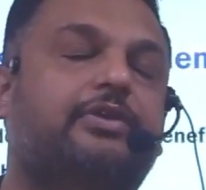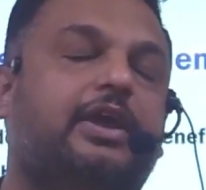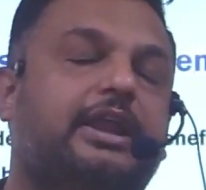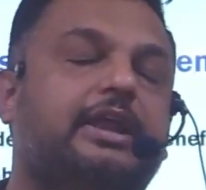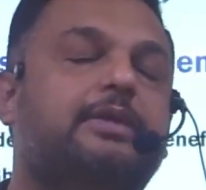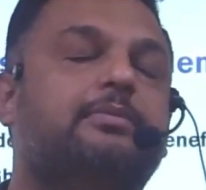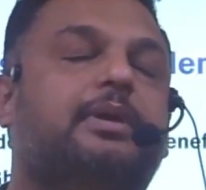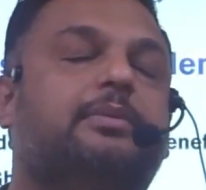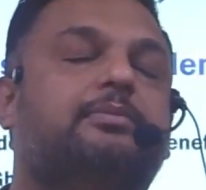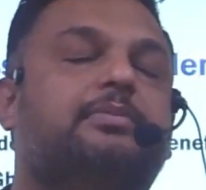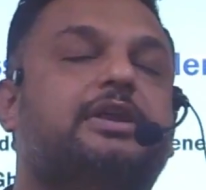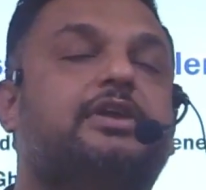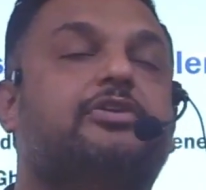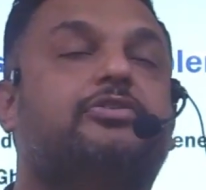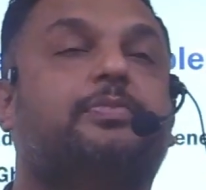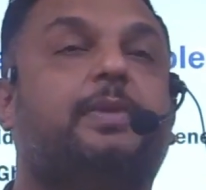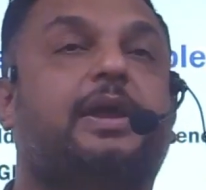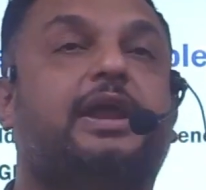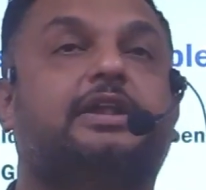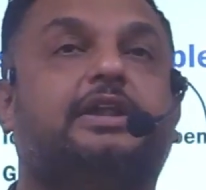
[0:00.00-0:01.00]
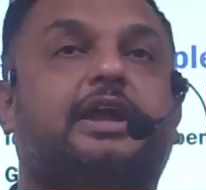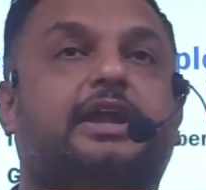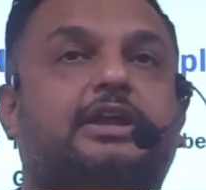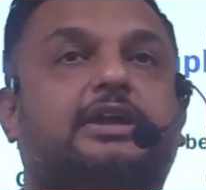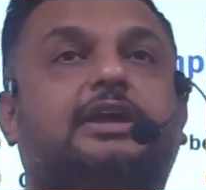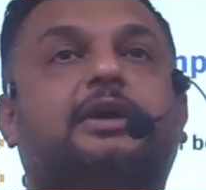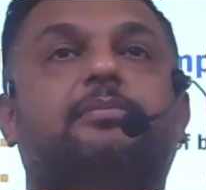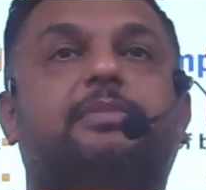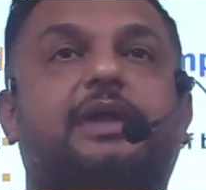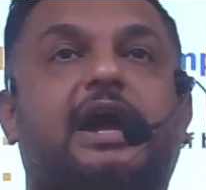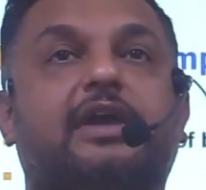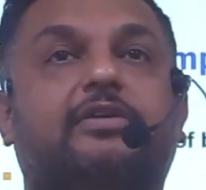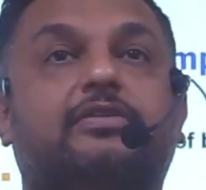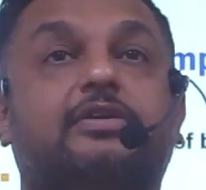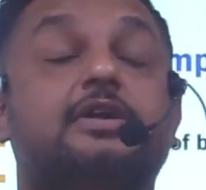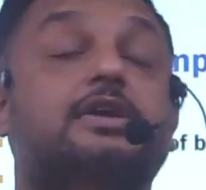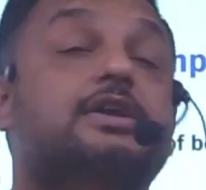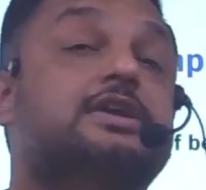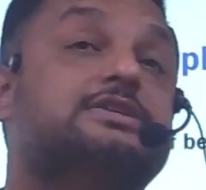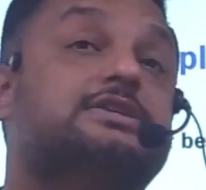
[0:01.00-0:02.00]
any member is paying the income tax,
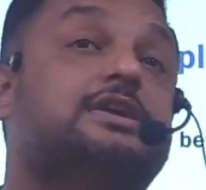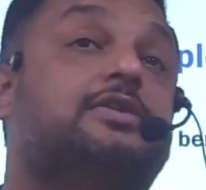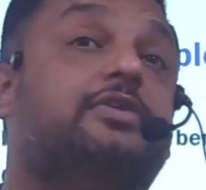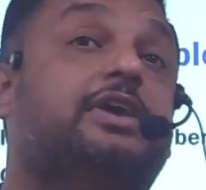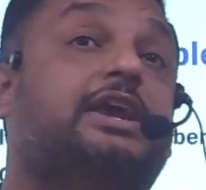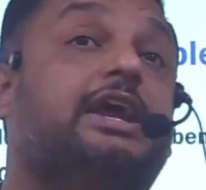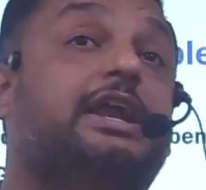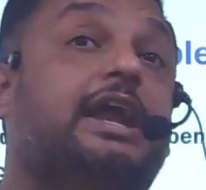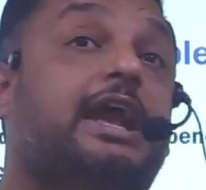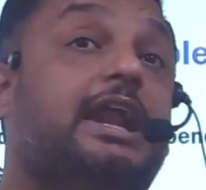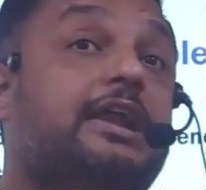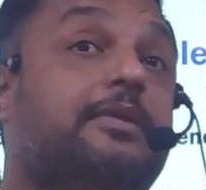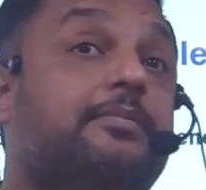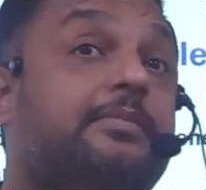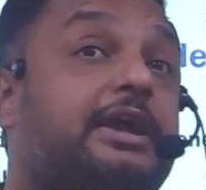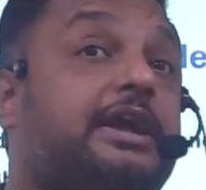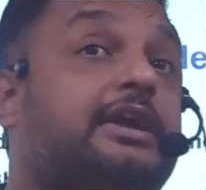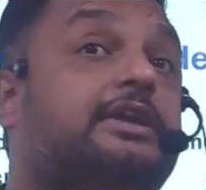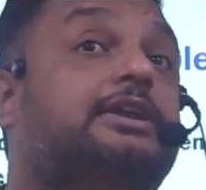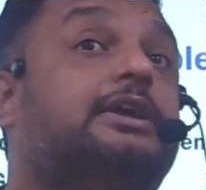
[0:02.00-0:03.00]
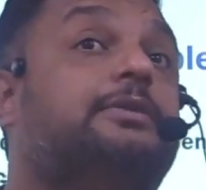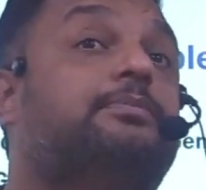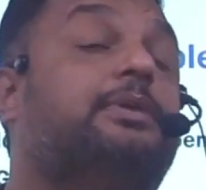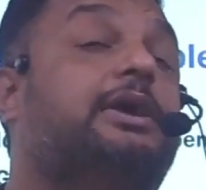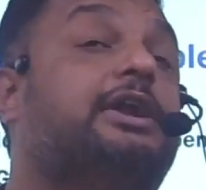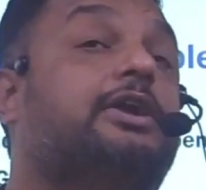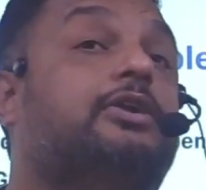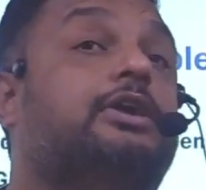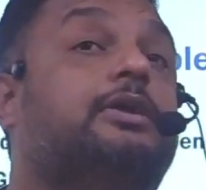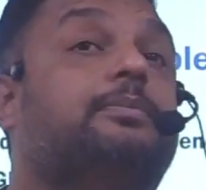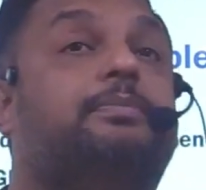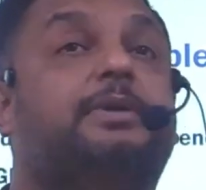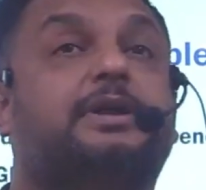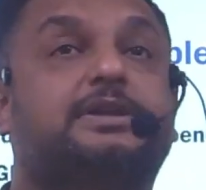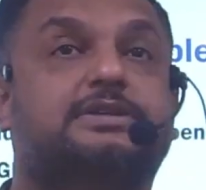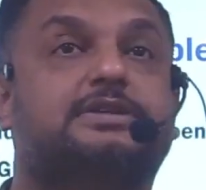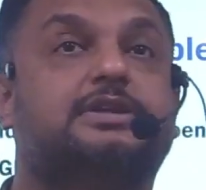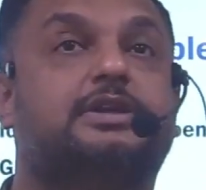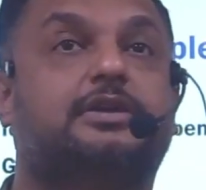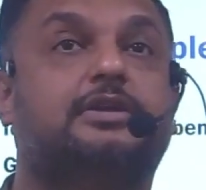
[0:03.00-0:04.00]
sir, we can eliminate that particular
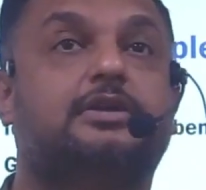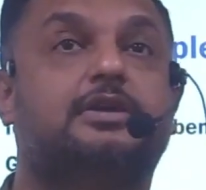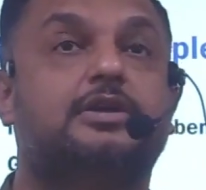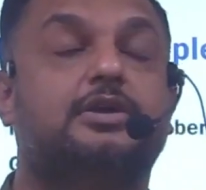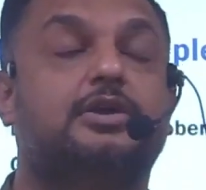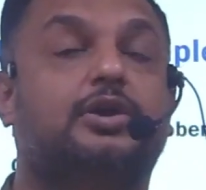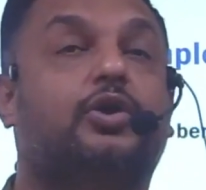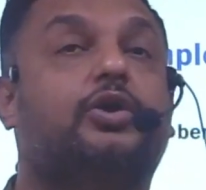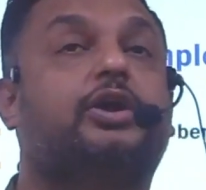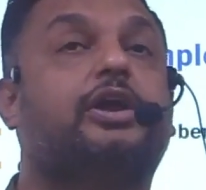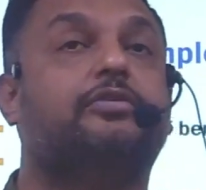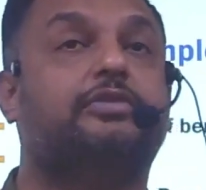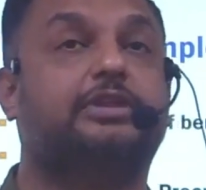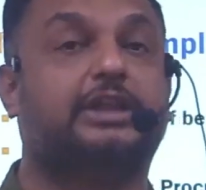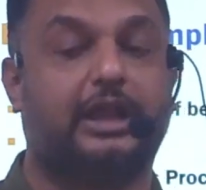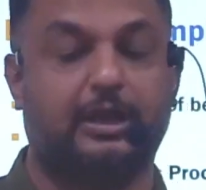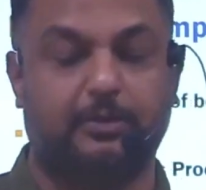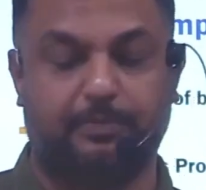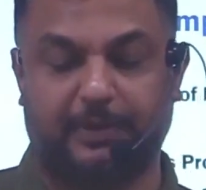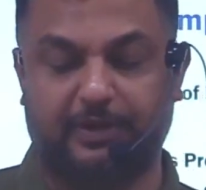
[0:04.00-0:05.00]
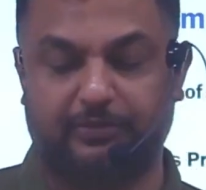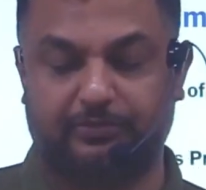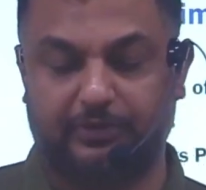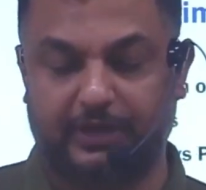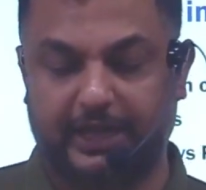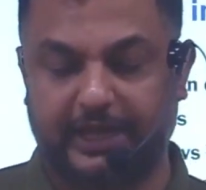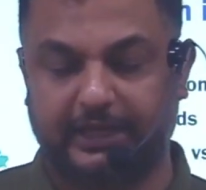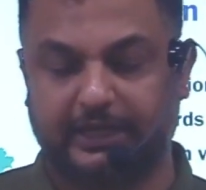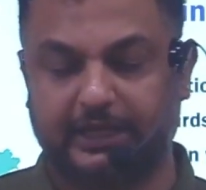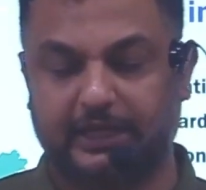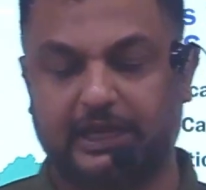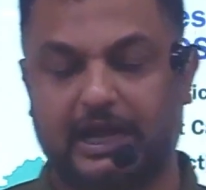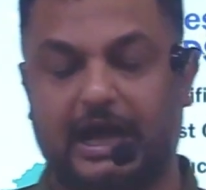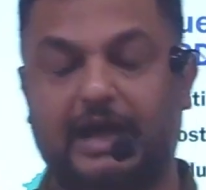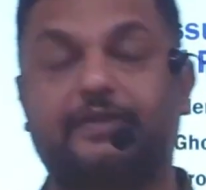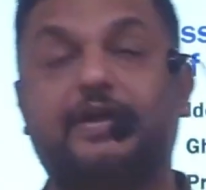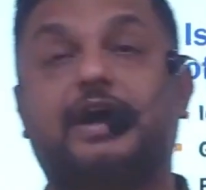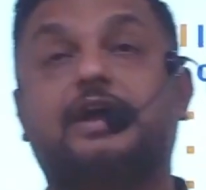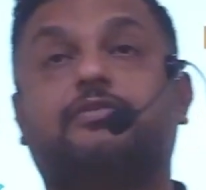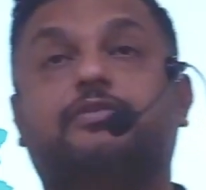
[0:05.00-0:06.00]
person, with the help of linking
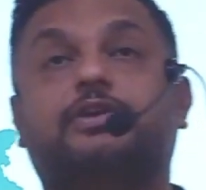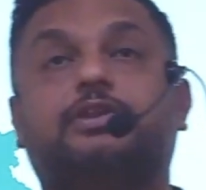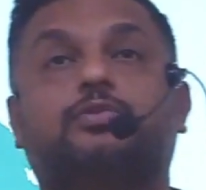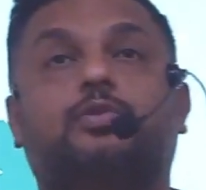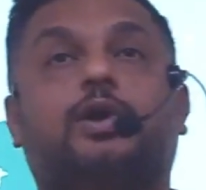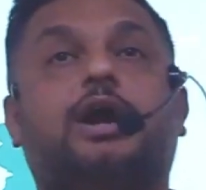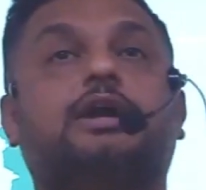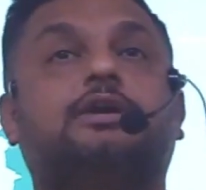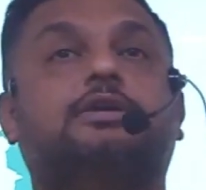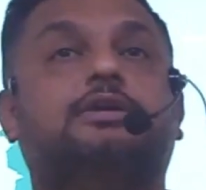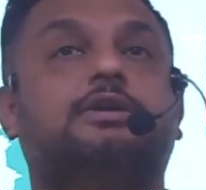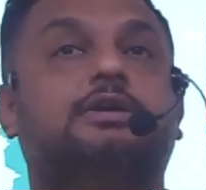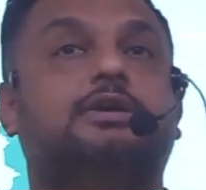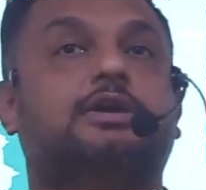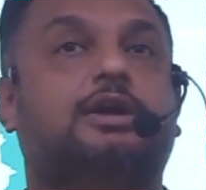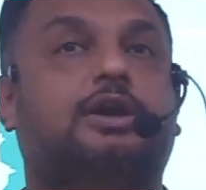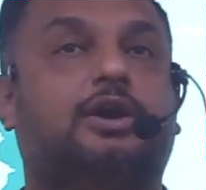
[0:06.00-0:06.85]
Aadhaar with what?